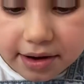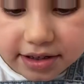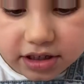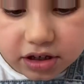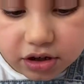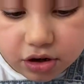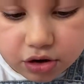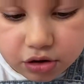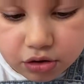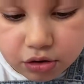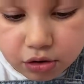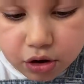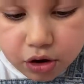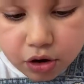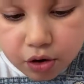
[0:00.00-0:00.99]
it's her
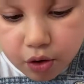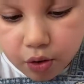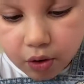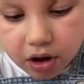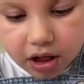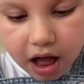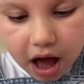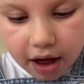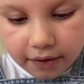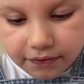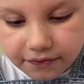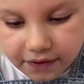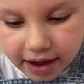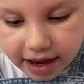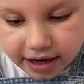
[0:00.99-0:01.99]
cool
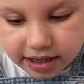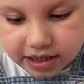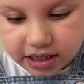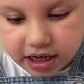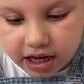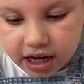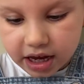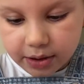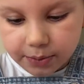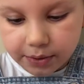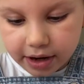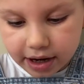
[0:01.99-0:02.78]
outfit. And what